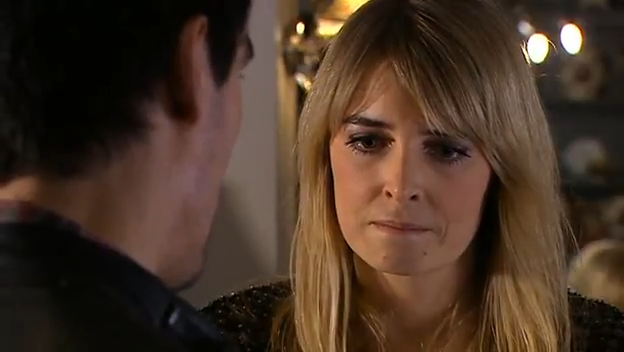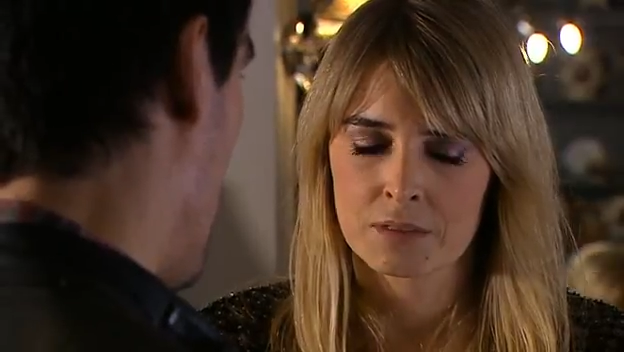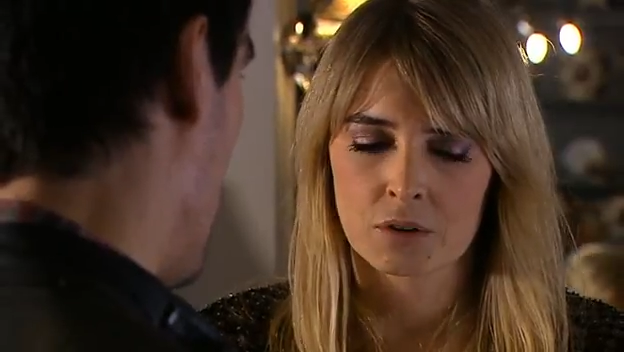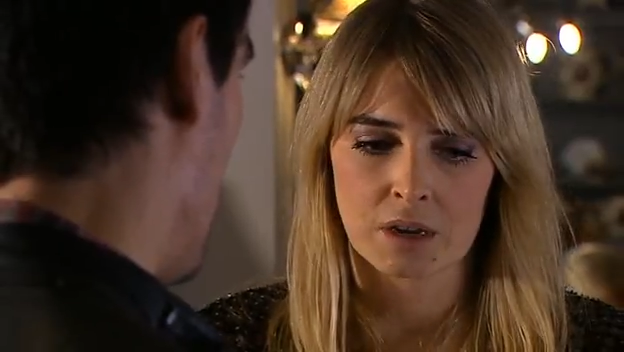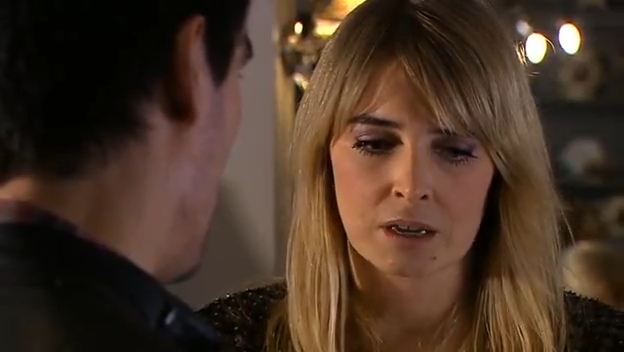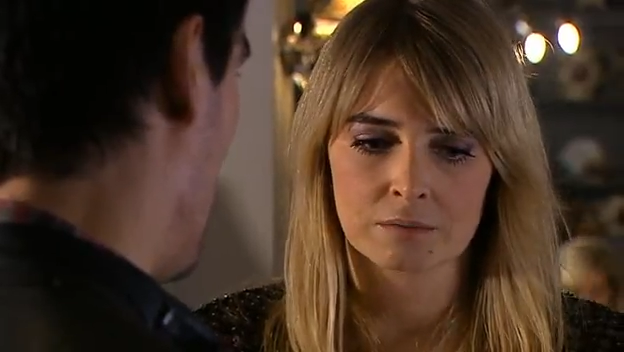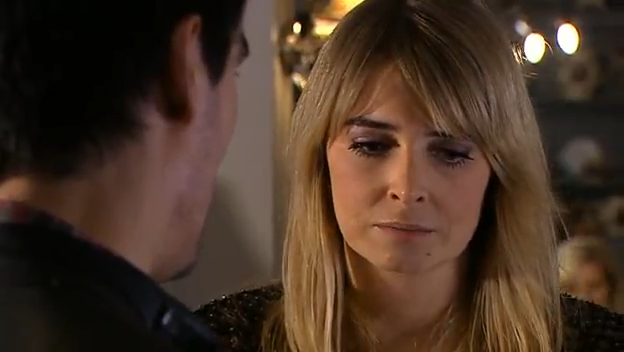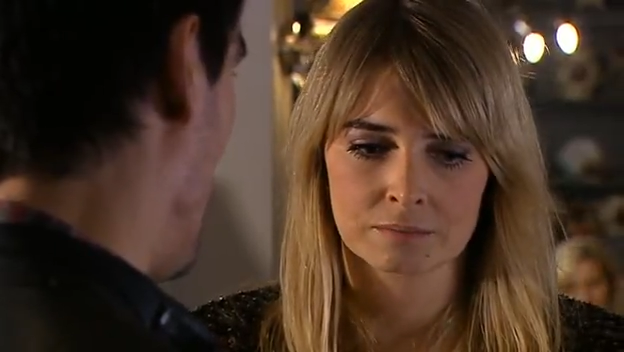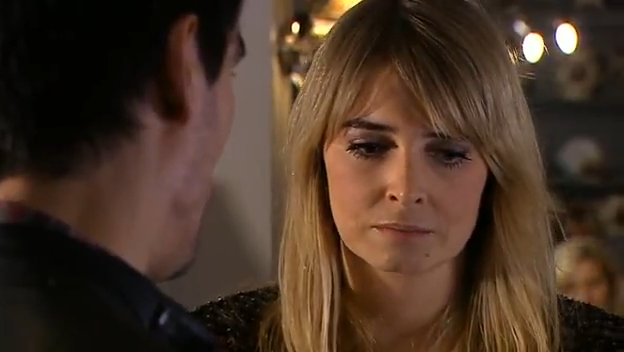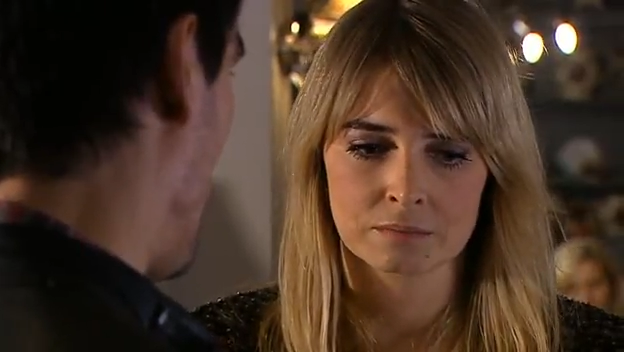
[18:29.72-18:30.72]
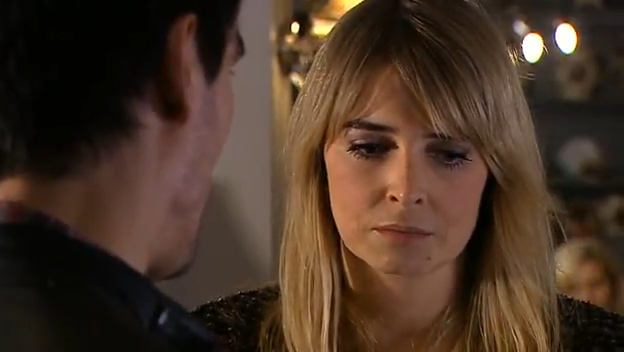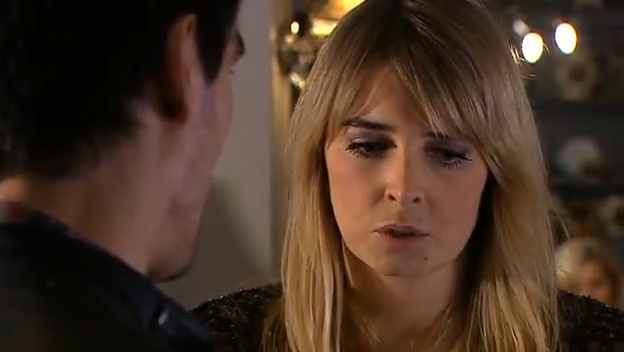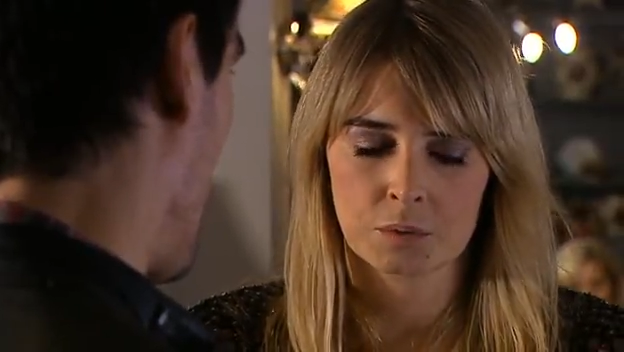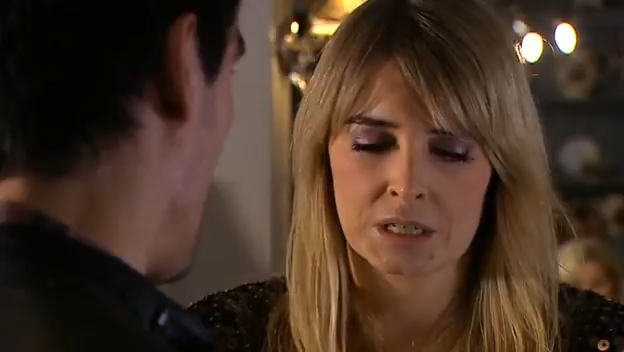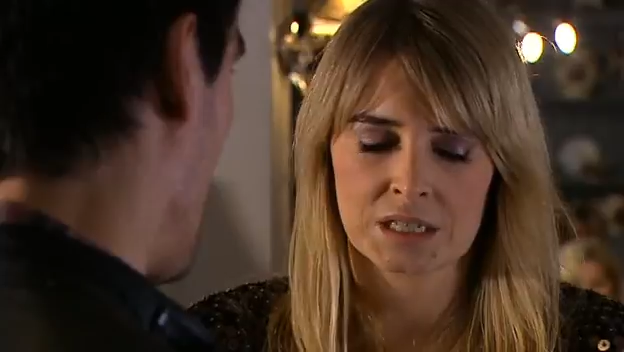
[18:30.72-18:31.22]
Great. Well,
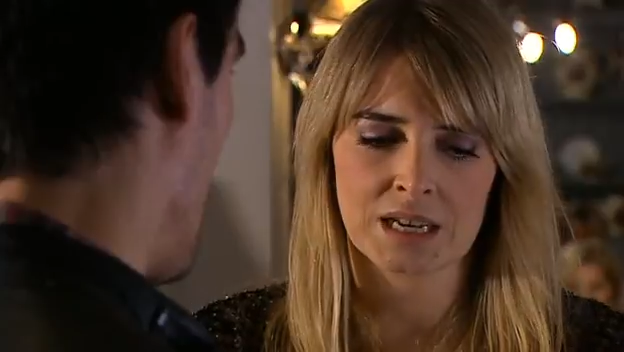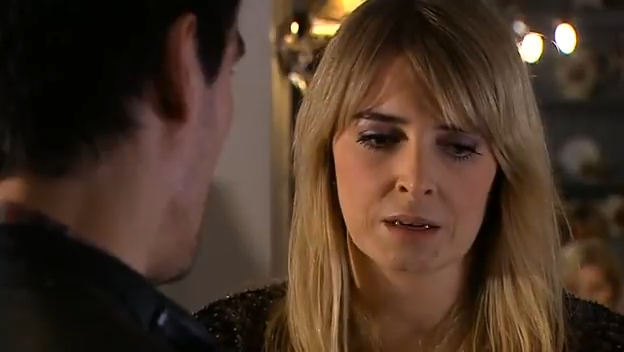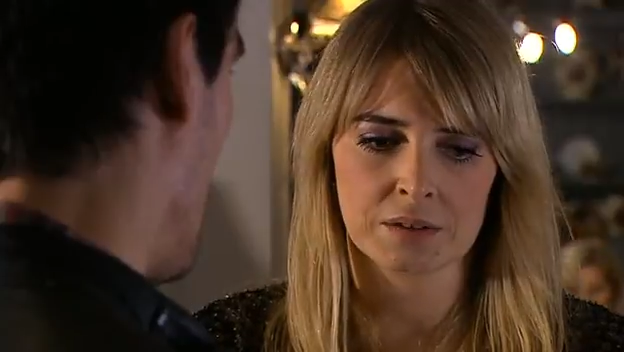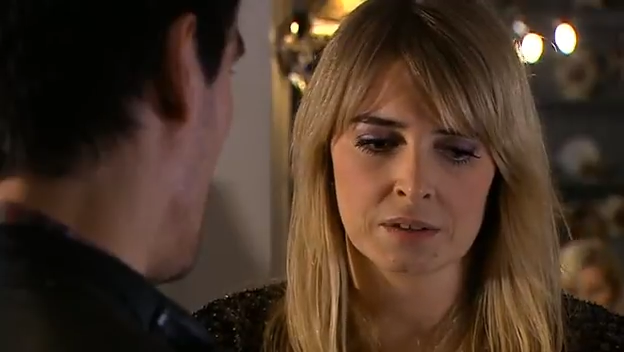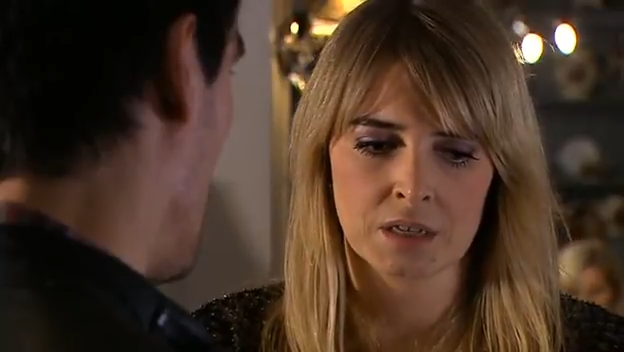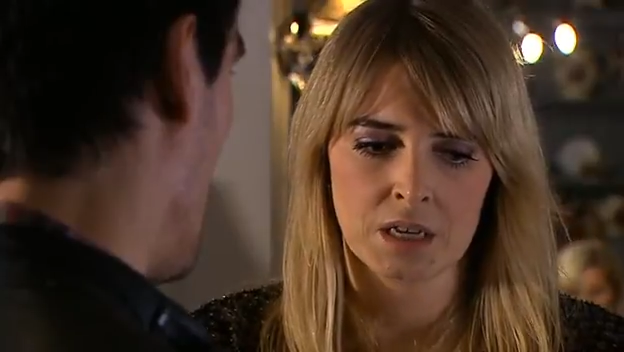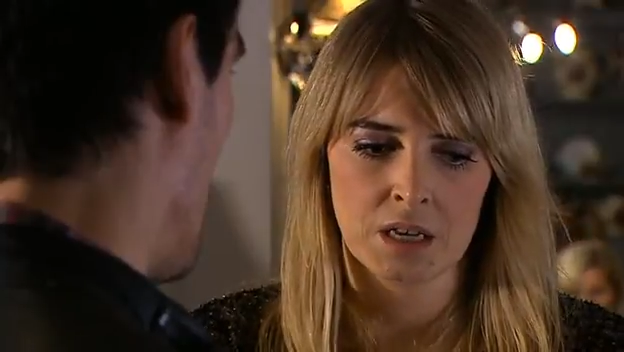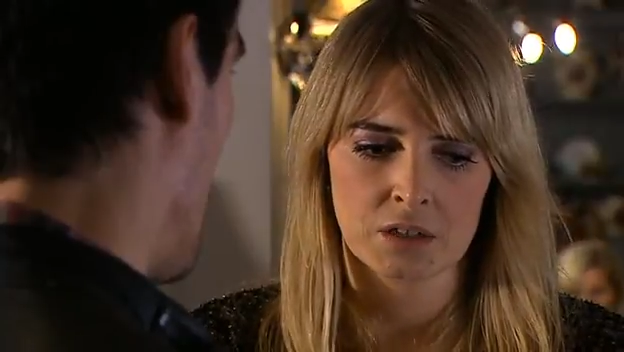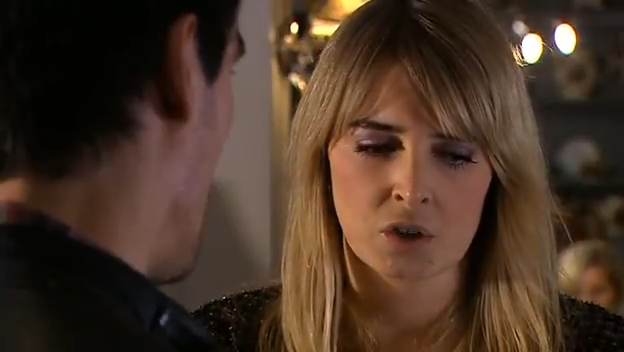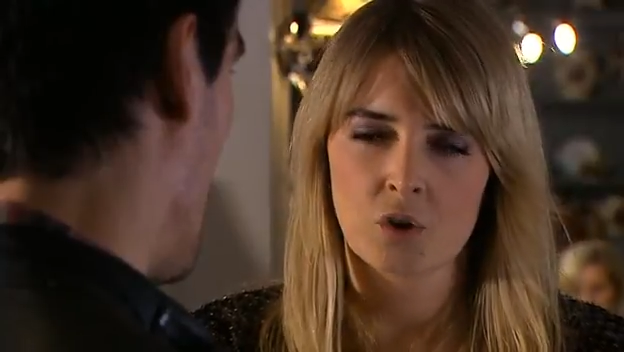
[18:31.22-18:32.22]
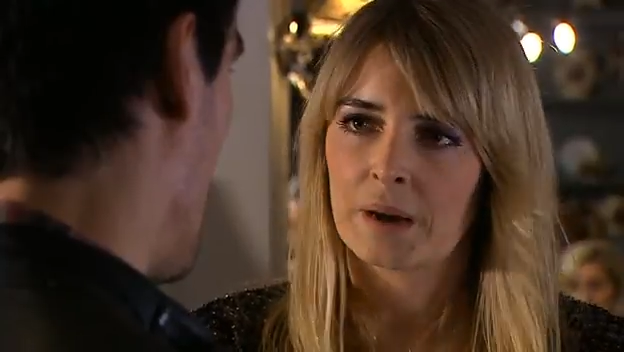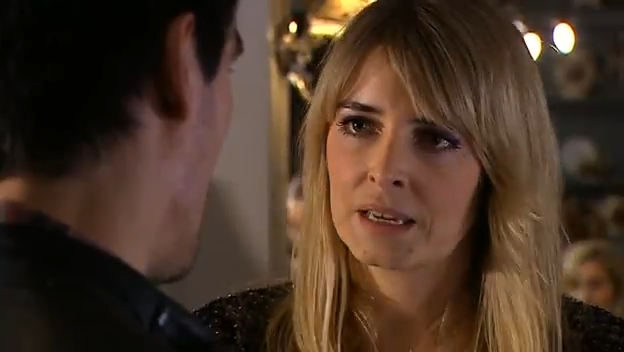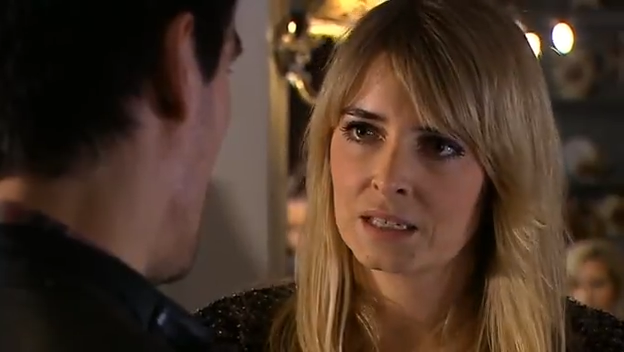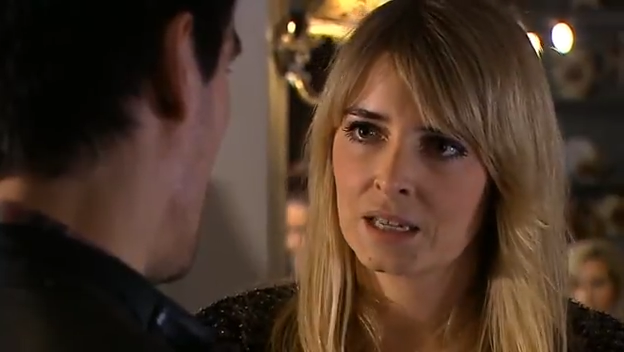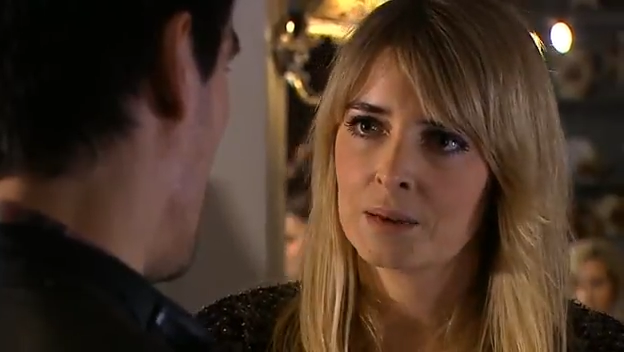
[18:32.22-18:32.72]
all we need now is to go back
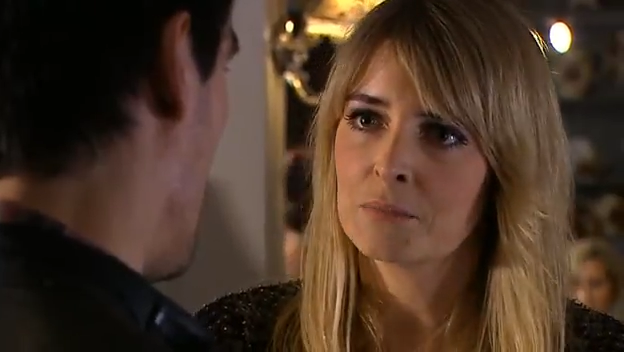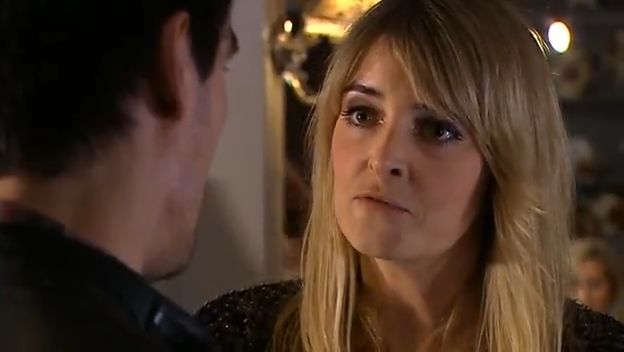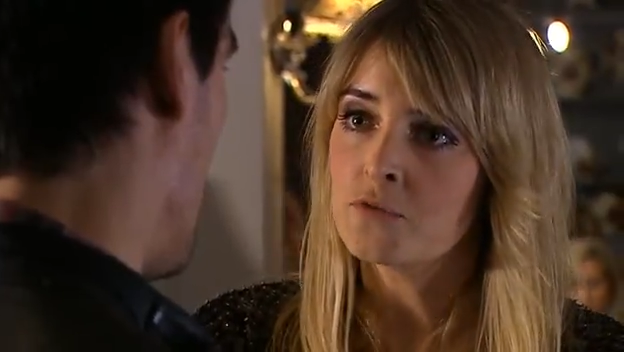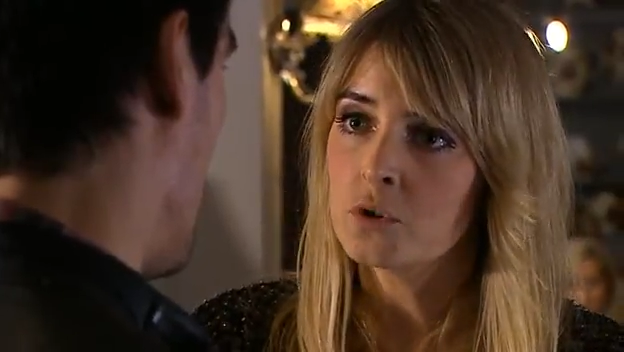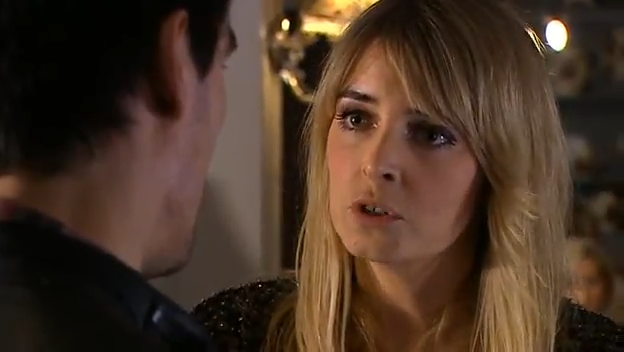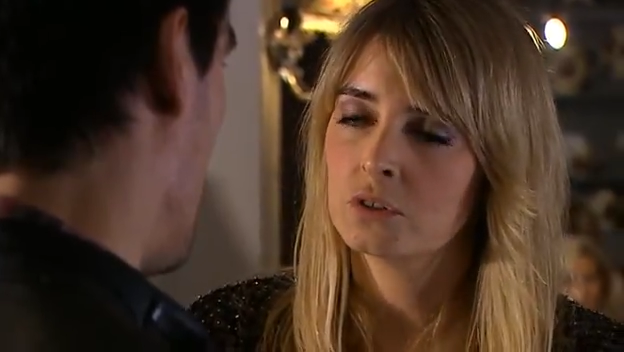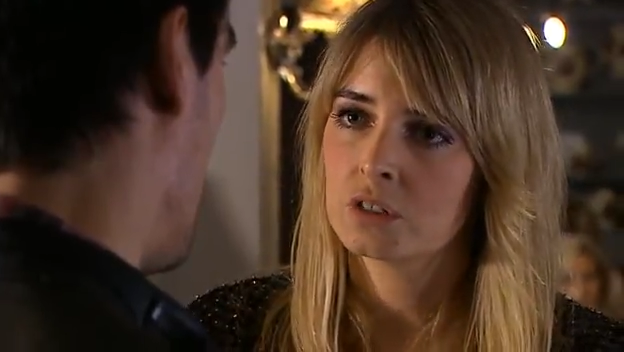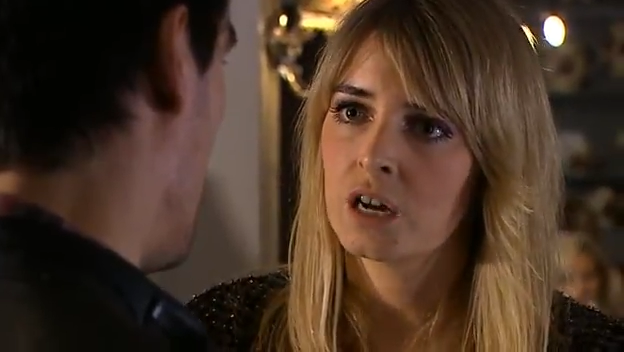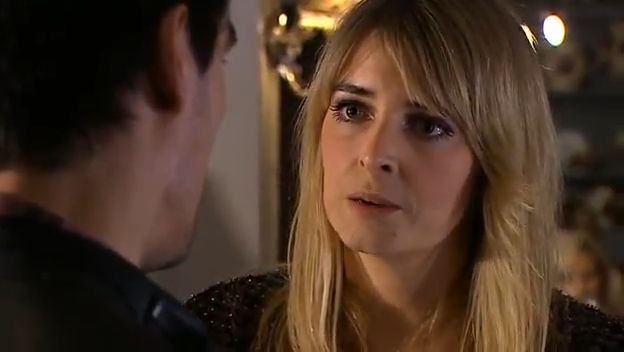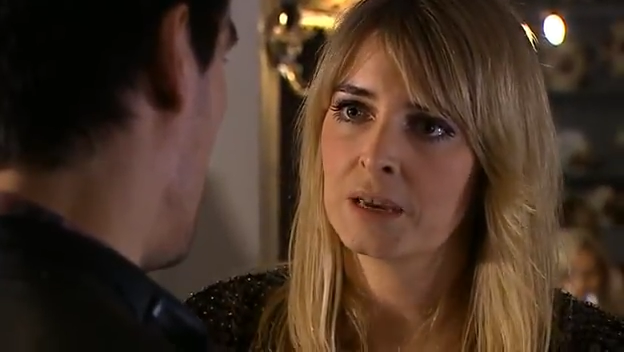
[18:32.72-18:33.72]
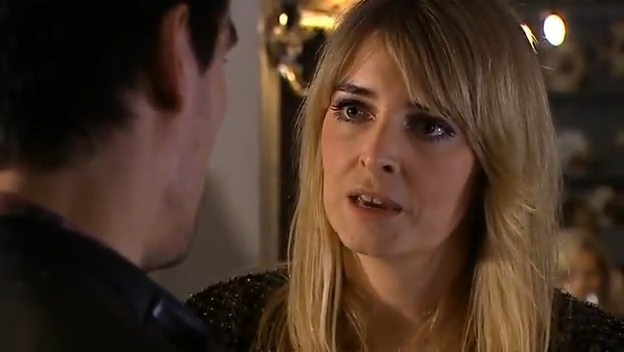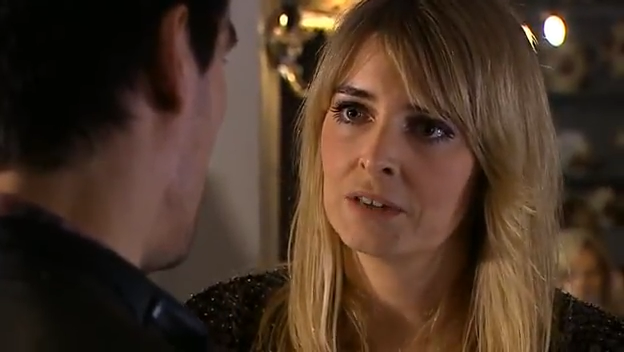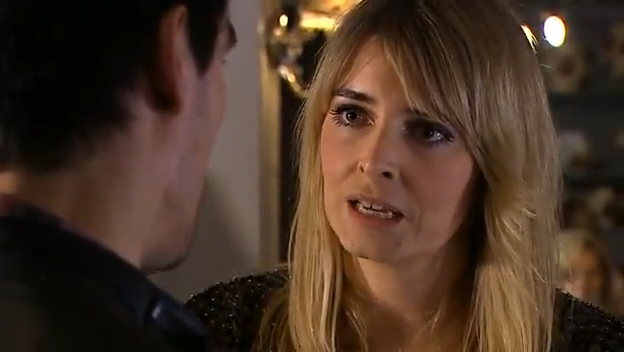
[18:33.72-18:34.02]
in time before you started behaving